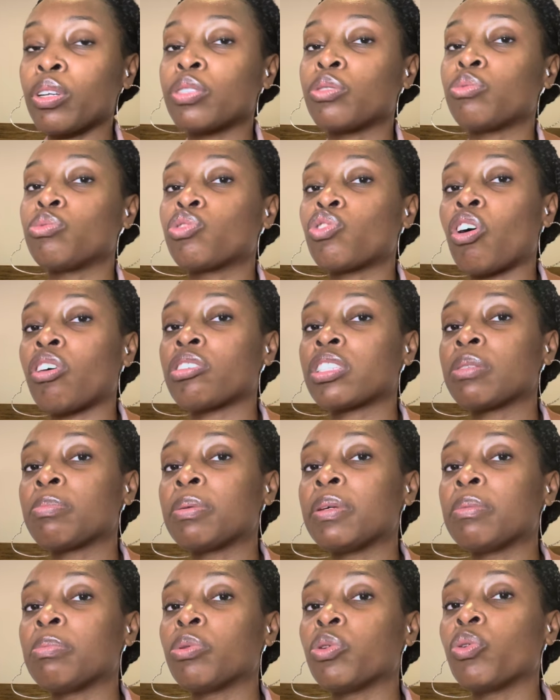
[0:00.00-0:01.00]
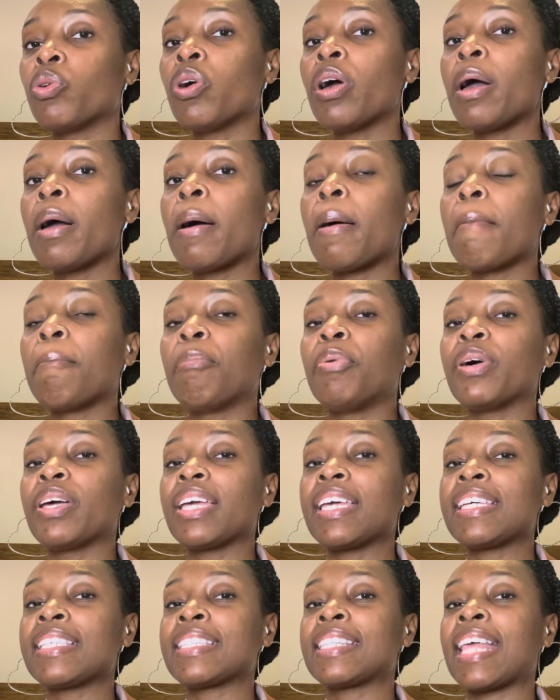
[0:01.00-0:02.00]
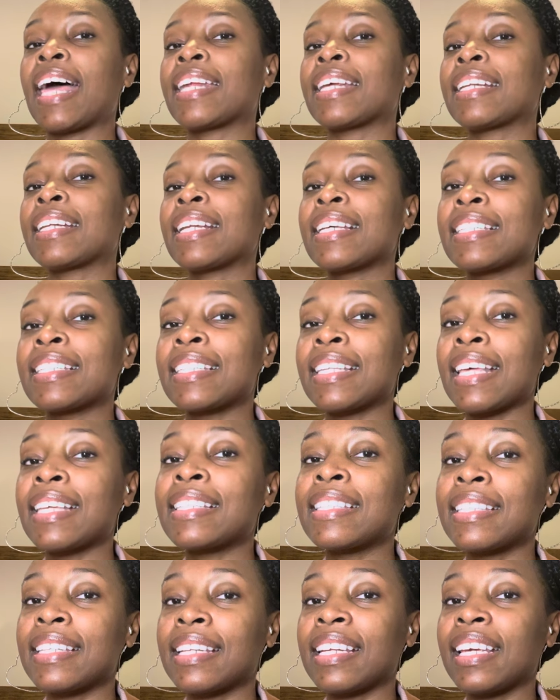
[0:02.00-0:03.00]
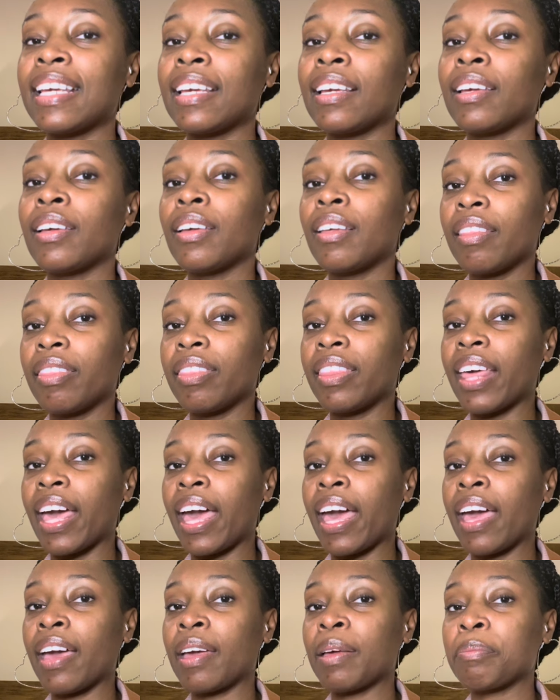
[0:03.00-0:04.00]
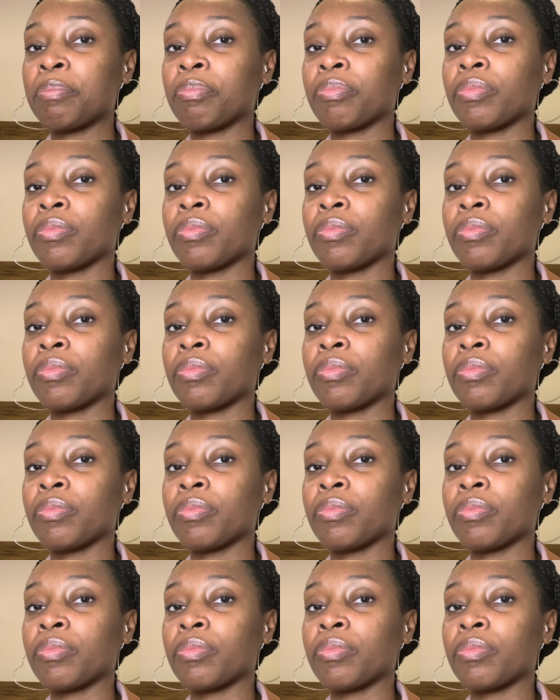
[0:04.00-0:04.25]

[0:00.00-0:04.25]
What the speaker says: Yes, you talk to people, but it's not a necessity that